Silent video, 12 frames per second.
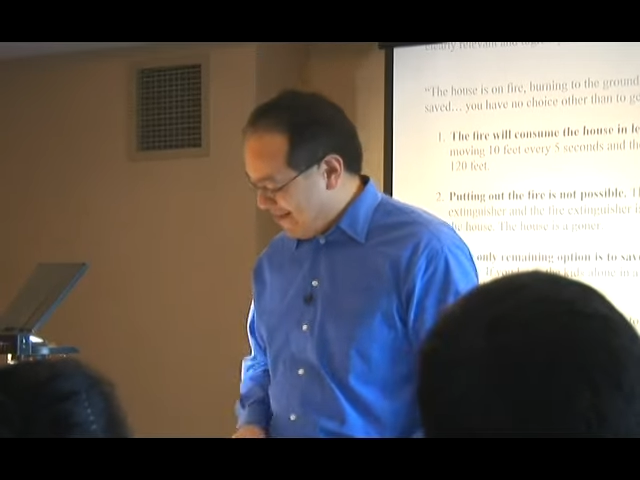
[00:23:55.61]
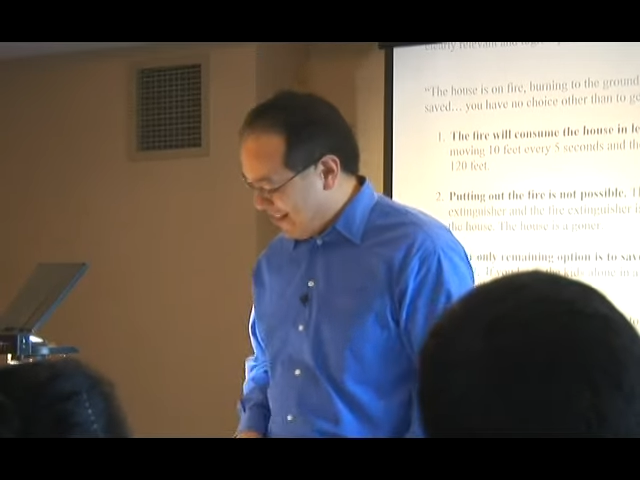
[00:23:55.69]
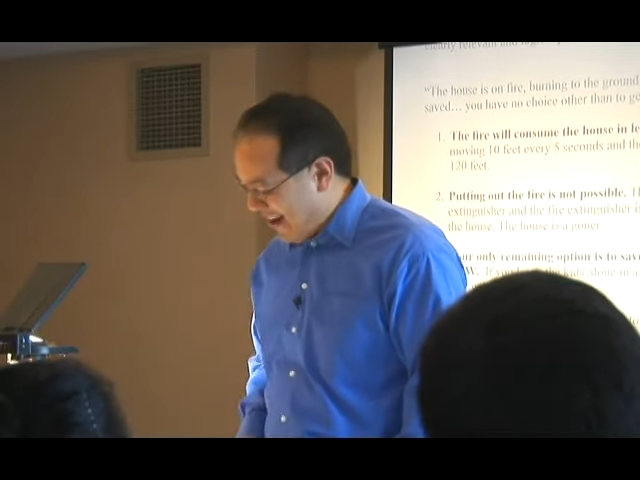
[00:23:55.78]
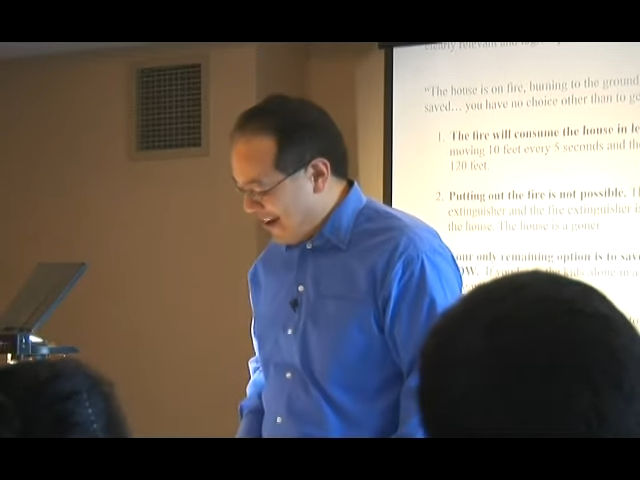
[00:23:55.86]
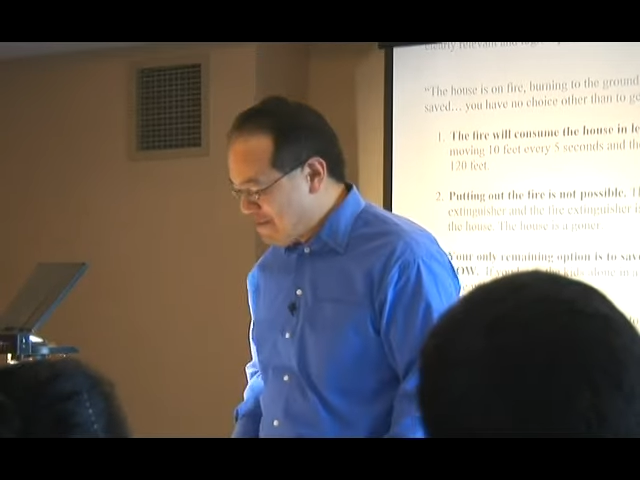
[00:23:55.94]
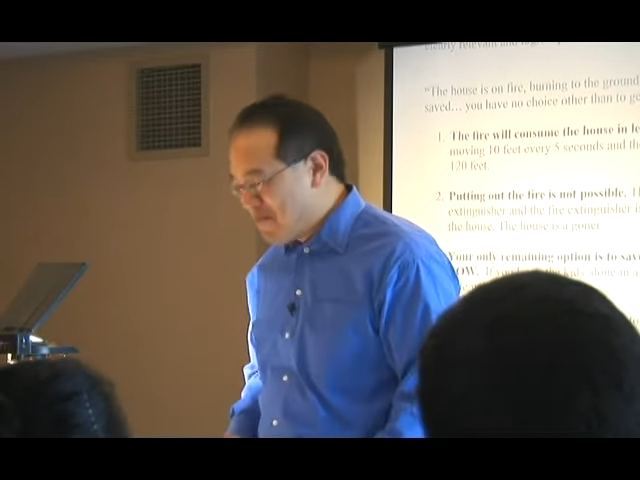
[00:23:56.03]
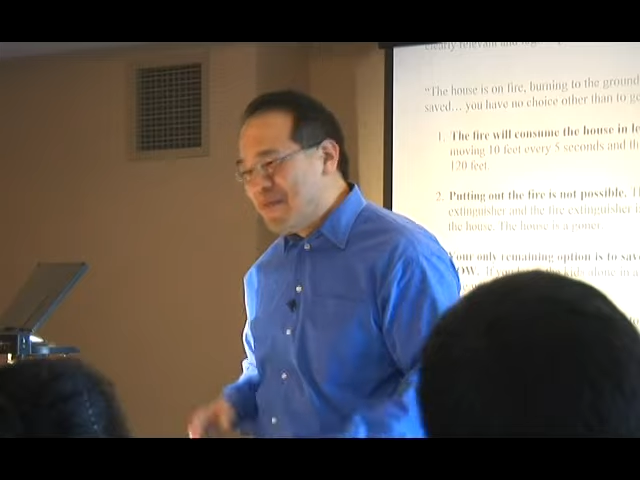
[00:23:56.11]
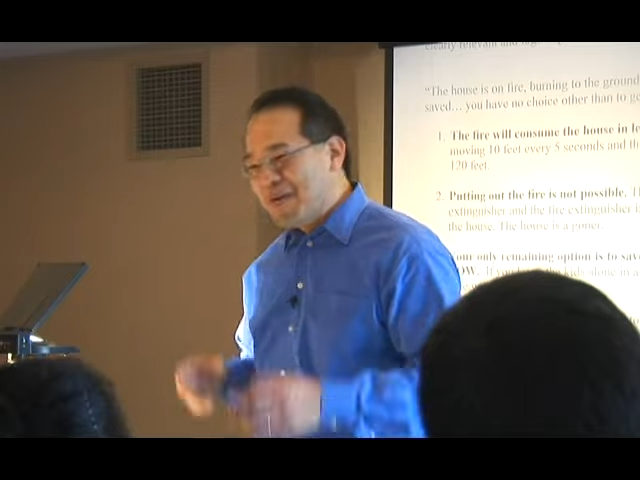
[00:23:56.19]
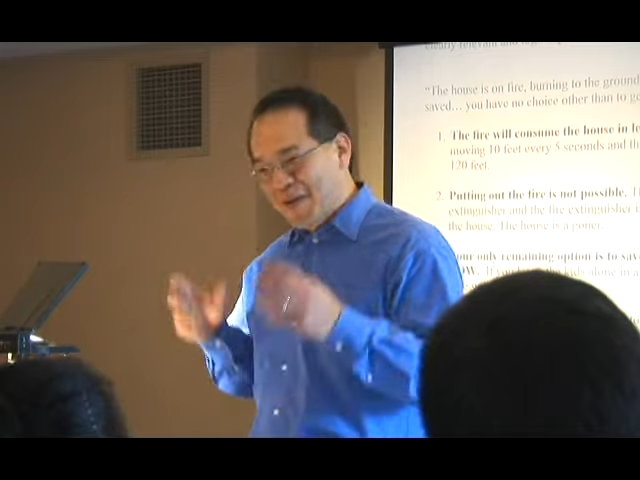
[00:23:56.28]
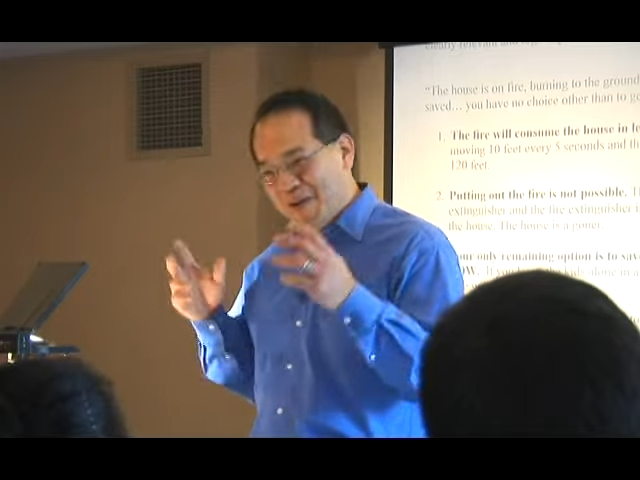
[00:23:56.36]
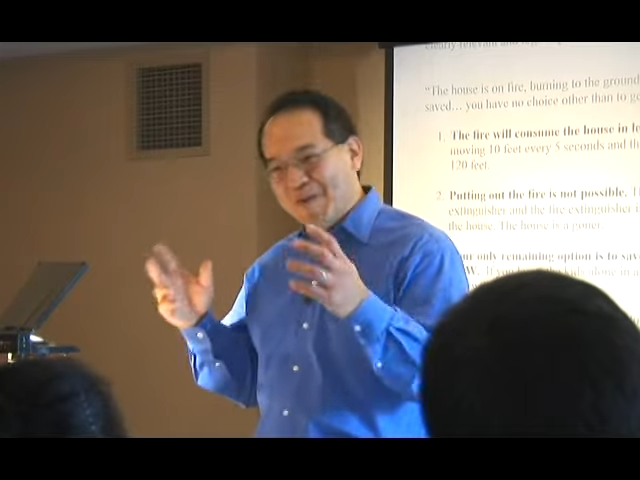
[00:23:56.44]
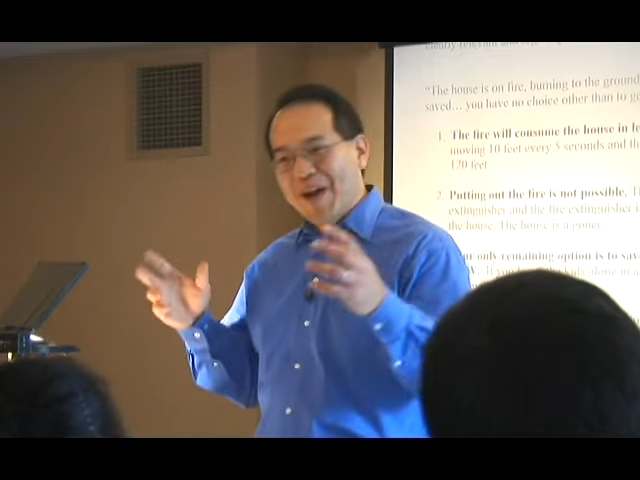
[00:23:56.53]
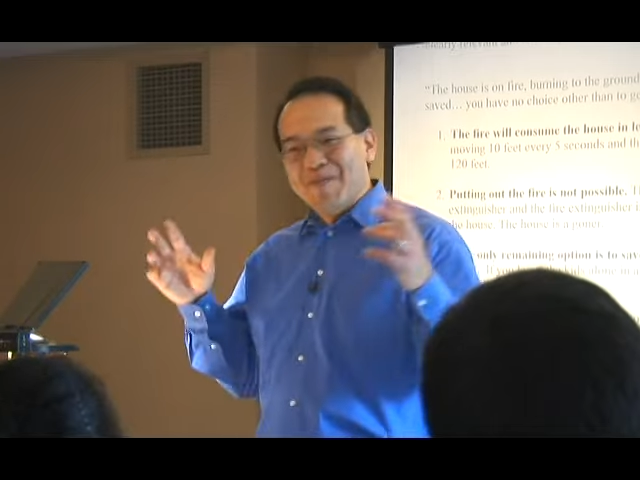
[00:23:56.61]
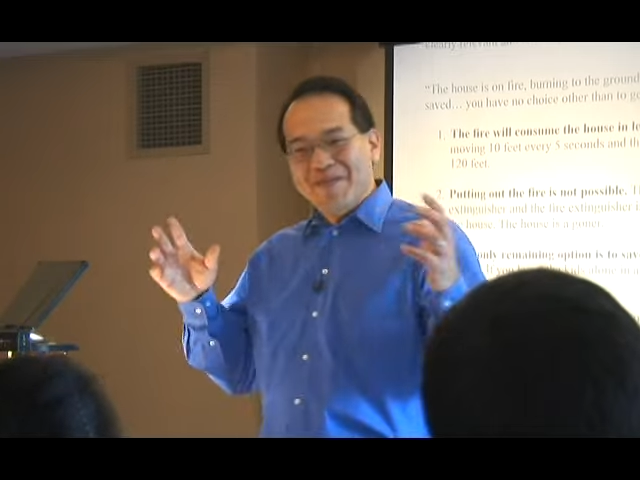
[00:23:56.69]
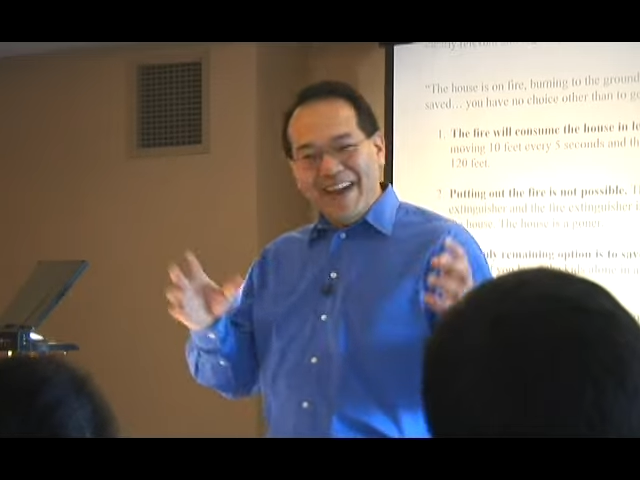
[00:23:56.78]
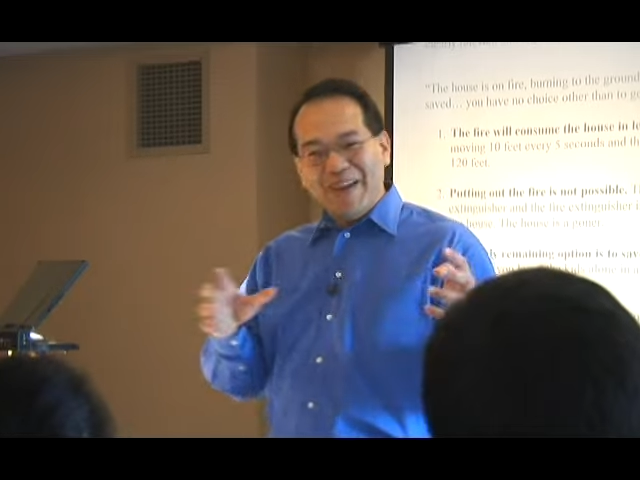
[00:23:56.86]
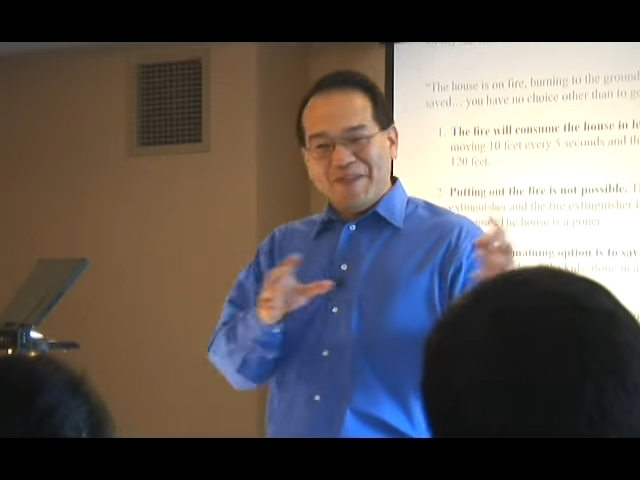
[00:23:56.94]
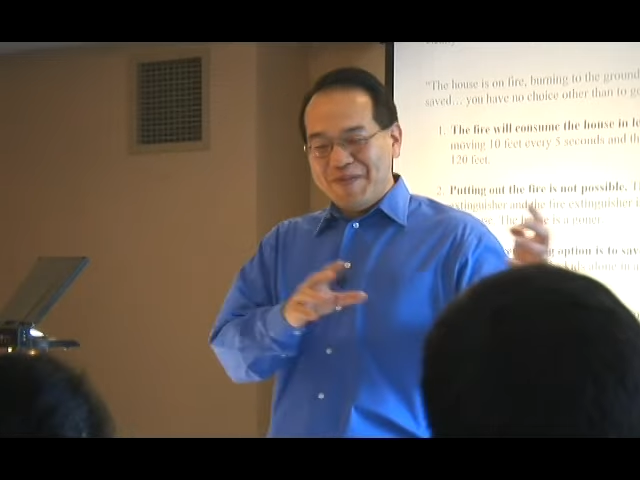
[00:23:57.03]
Okay? Good
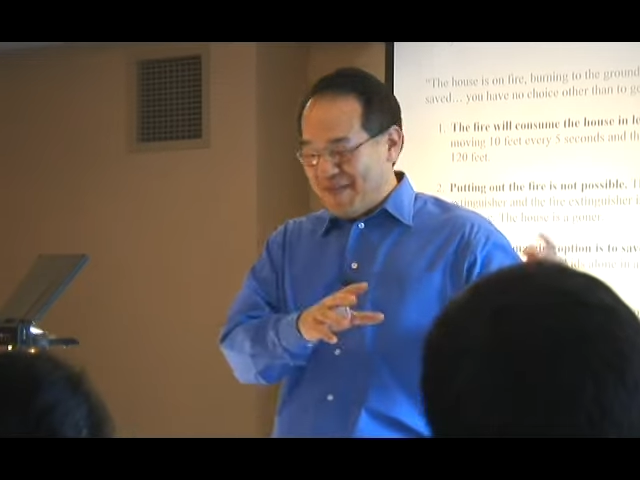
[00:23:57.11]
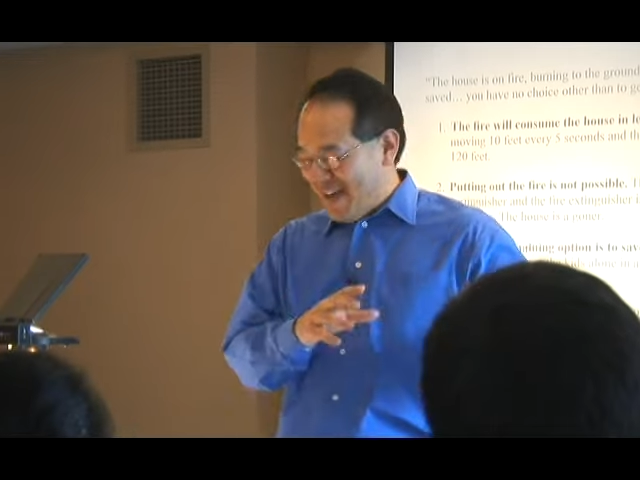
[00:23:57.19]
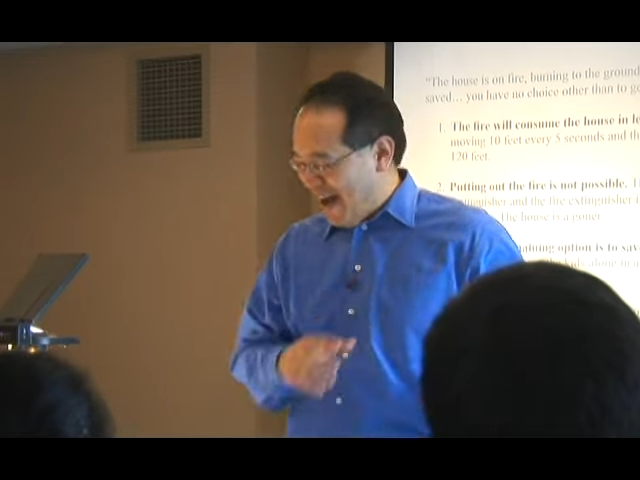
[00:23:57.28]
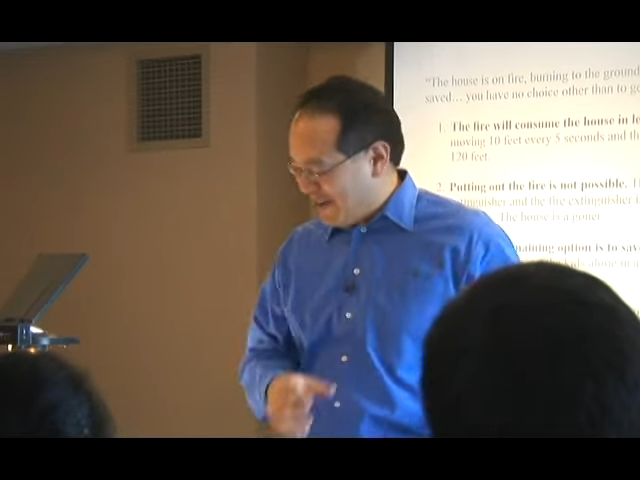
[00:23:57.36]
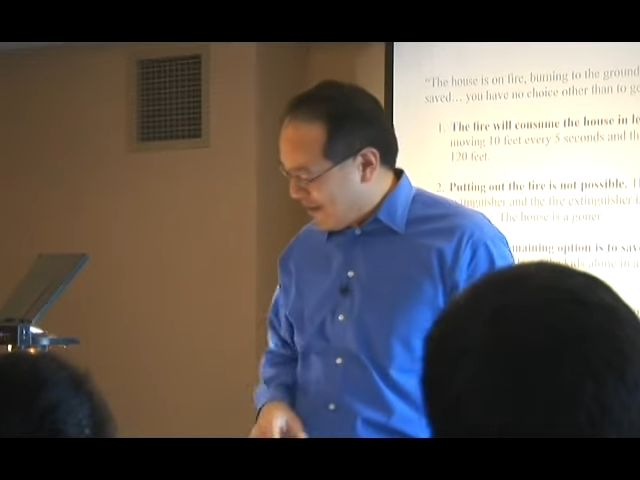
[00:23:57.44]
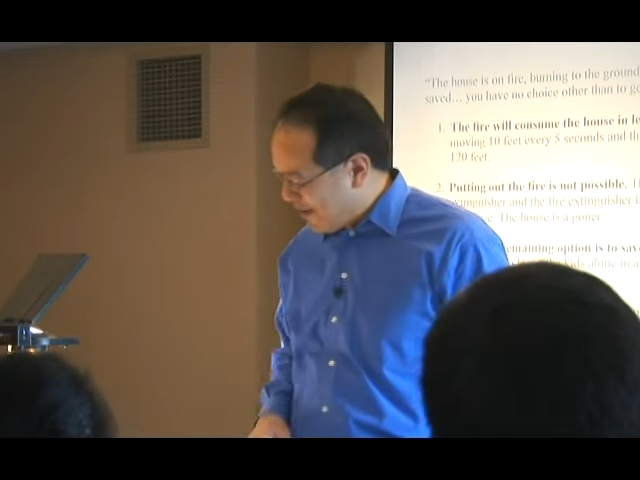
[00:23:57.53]
recommendation, action,